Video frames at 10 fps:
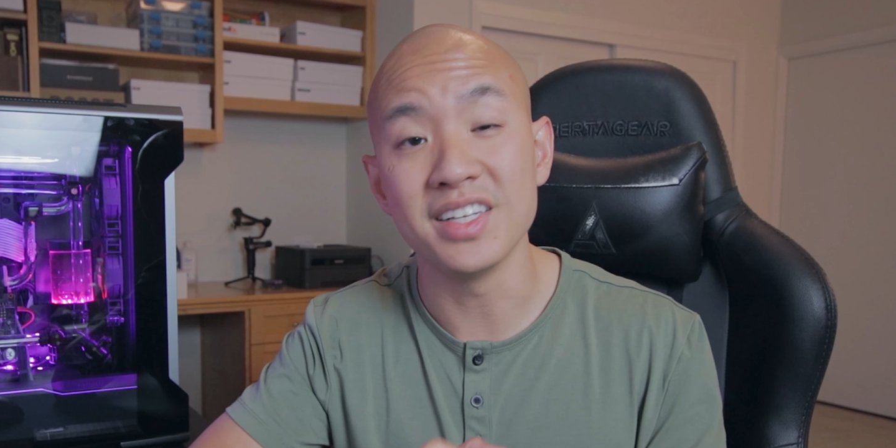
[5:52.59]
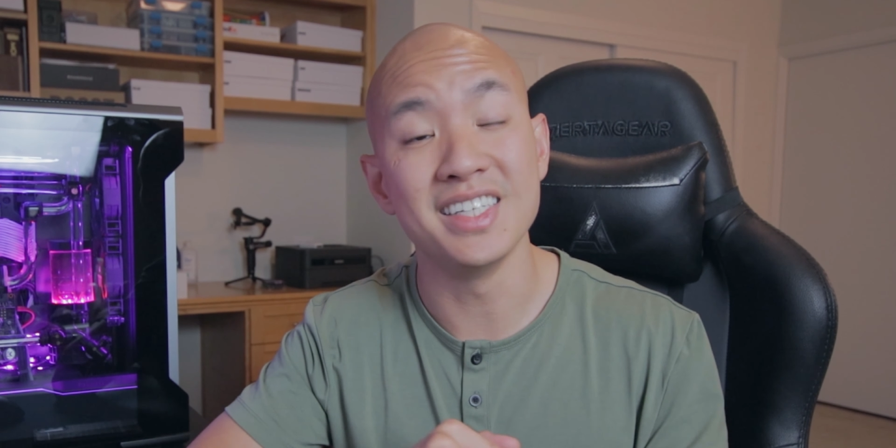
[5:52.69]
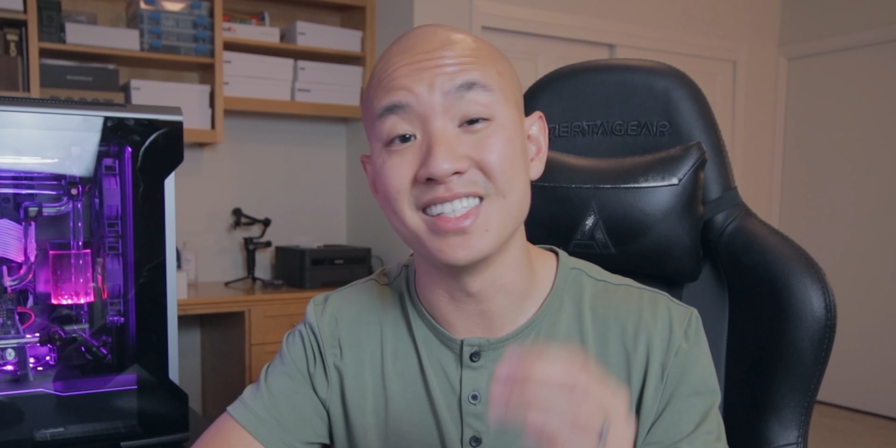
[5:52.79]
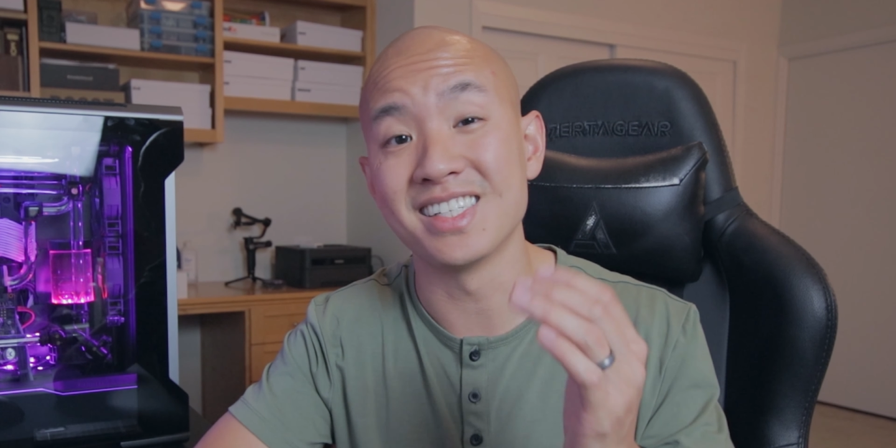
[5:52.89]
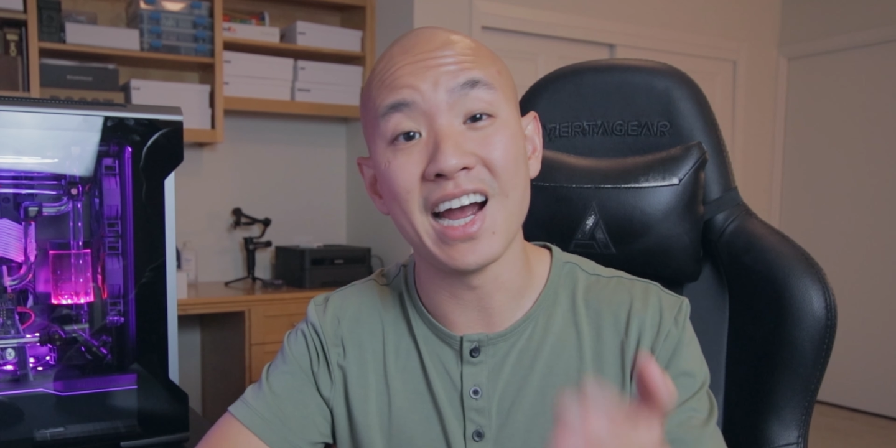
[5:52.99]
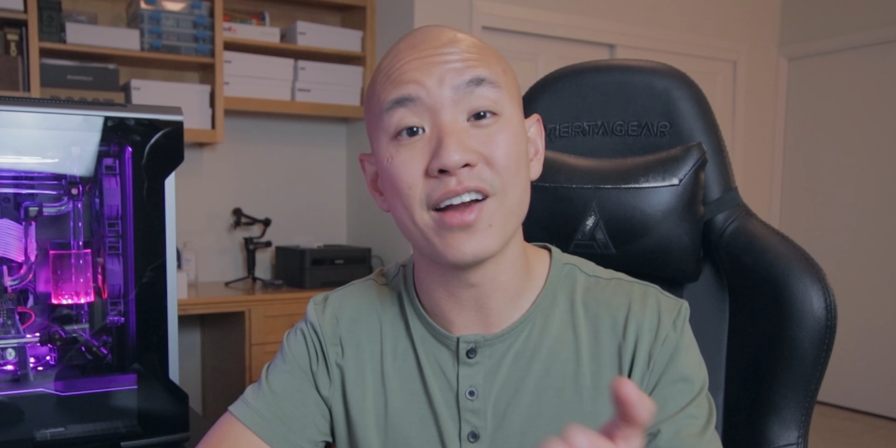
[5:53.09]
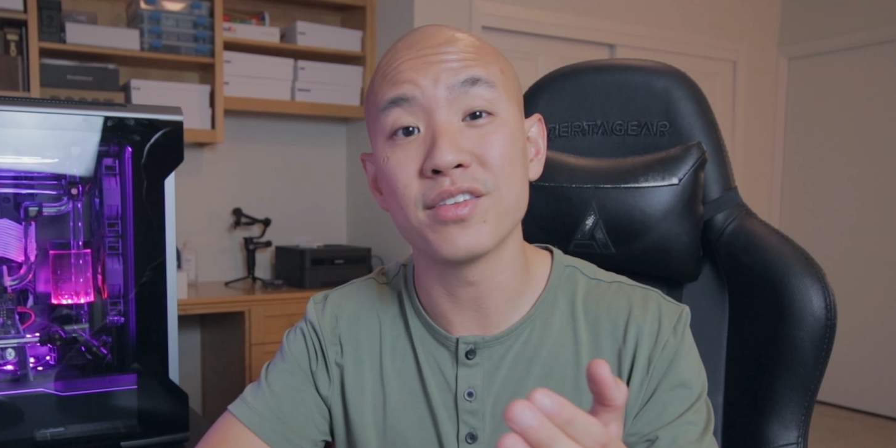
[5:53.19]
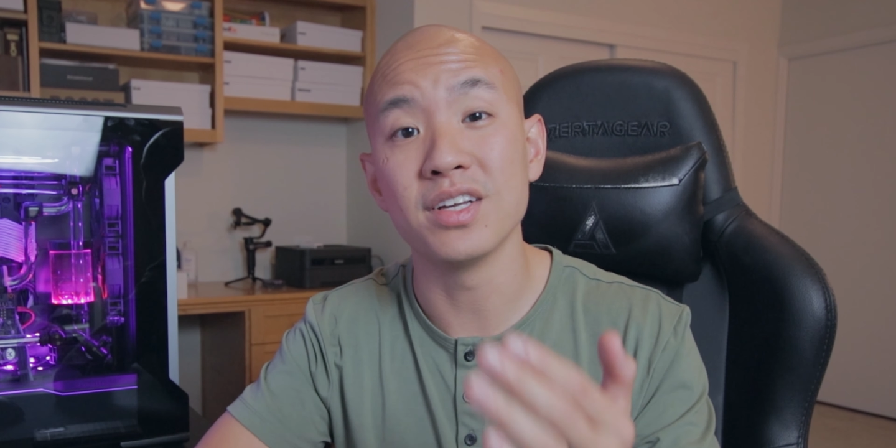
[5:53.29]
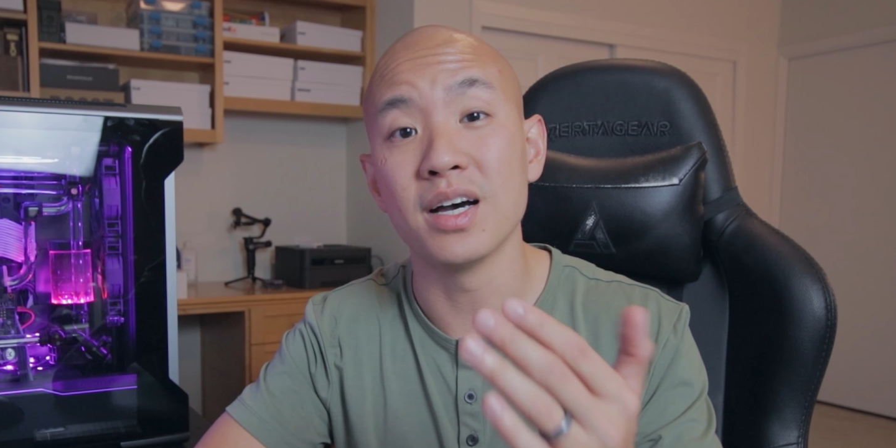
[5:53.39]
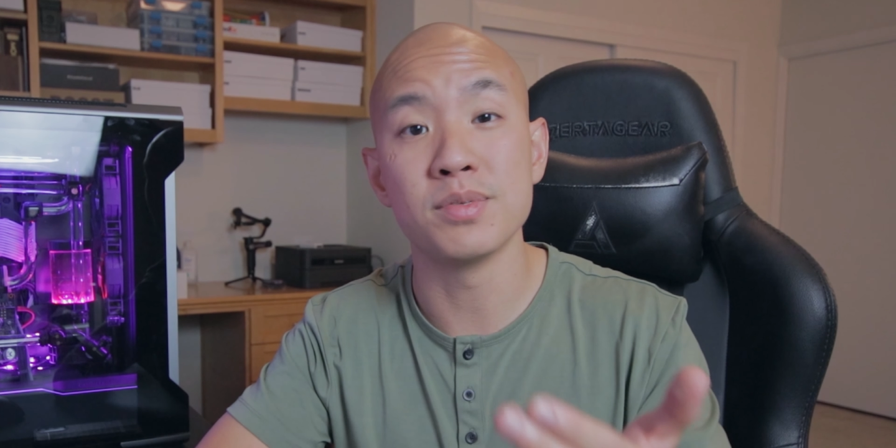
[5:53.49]
is
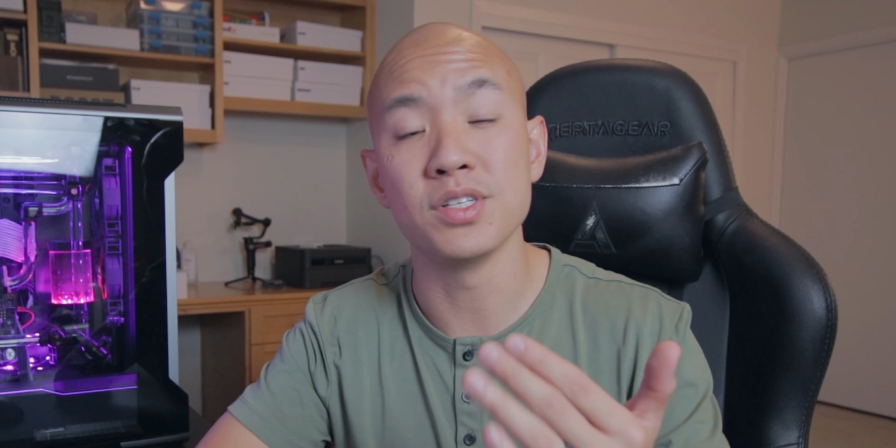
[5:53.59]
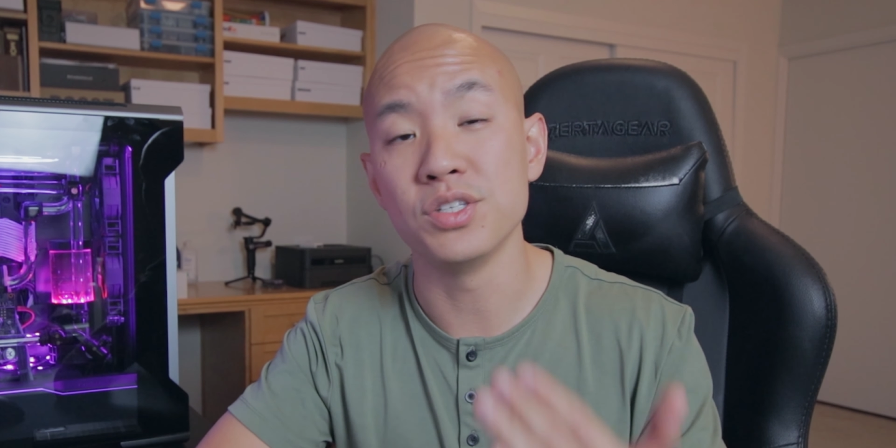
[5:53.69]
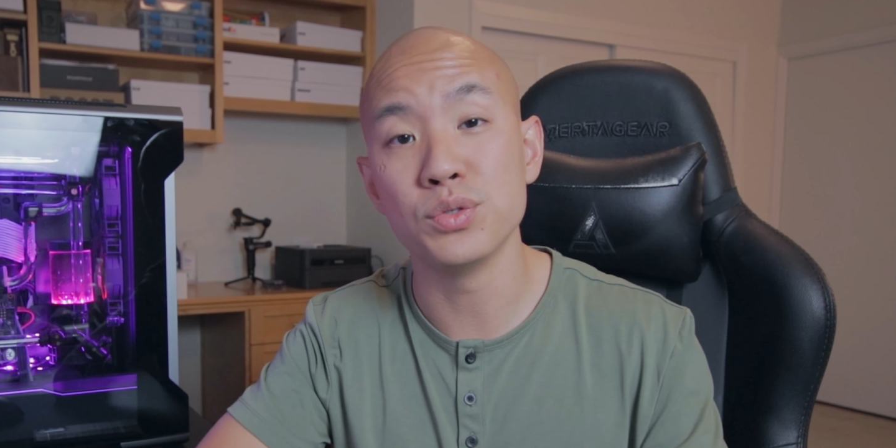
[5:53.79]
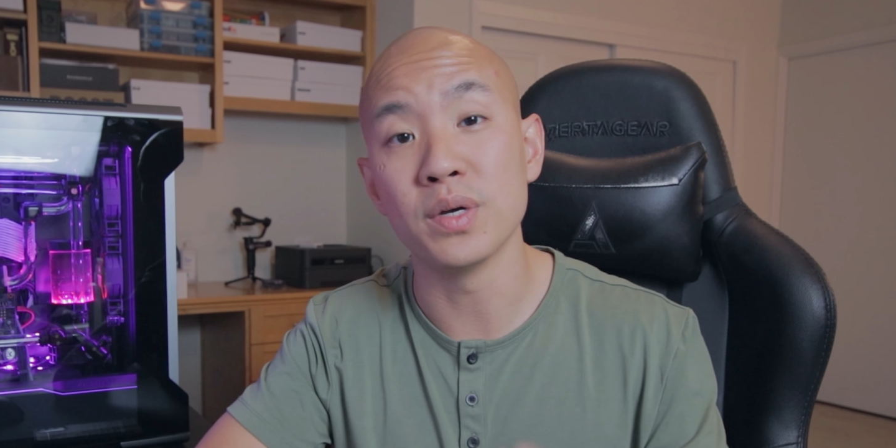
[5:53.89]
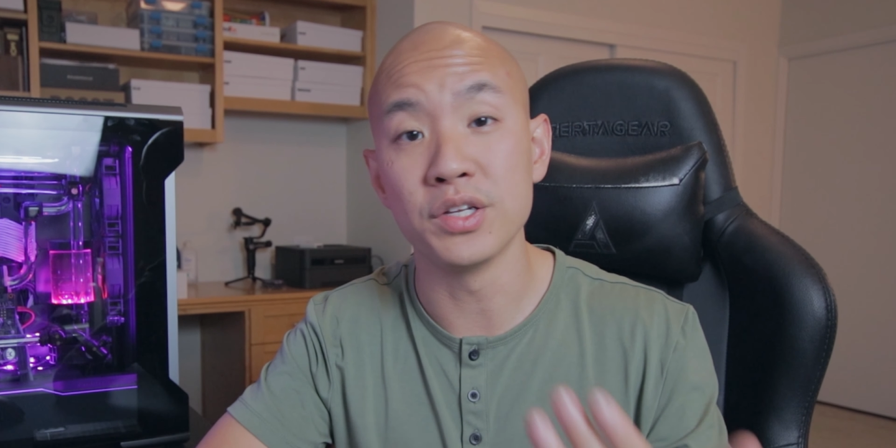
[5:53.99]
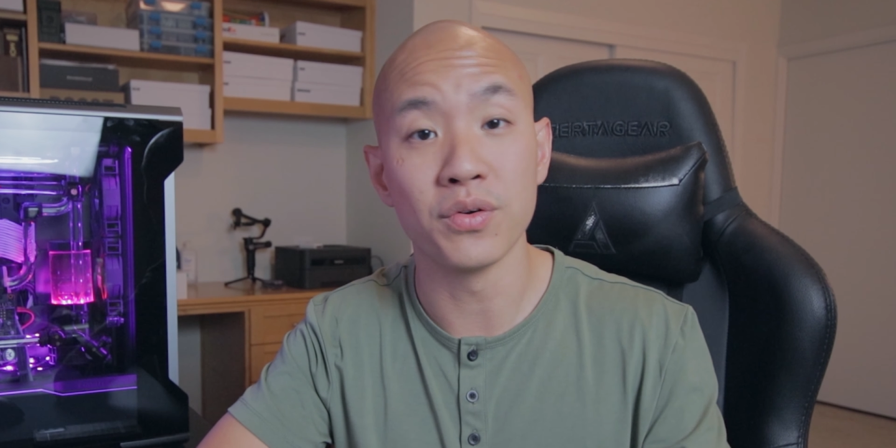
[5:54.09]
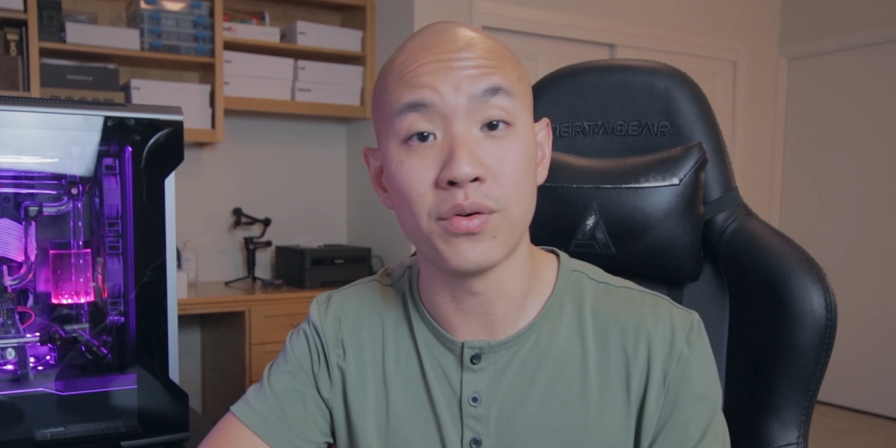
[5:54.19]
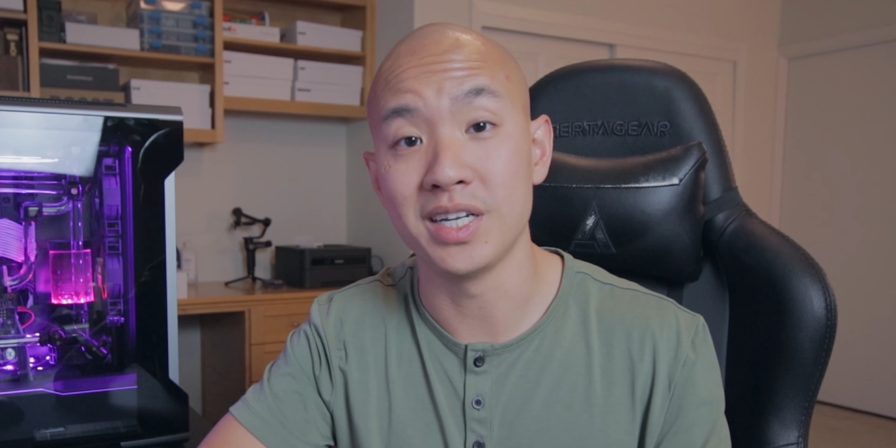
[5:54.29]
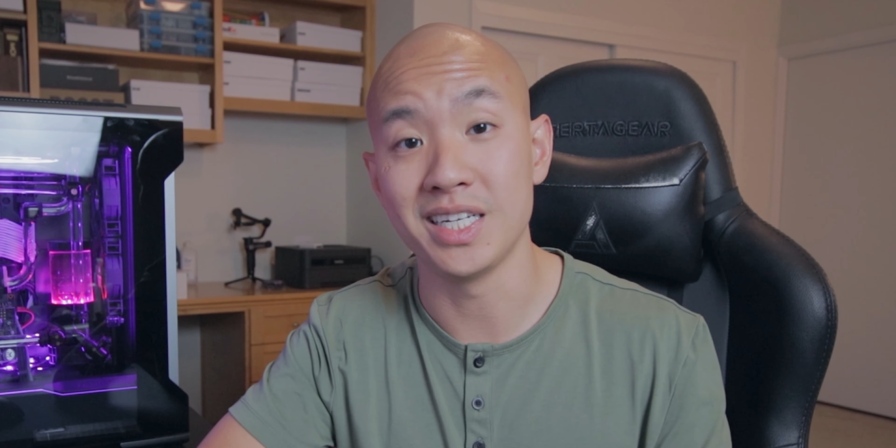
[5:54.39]
entirely up to you and your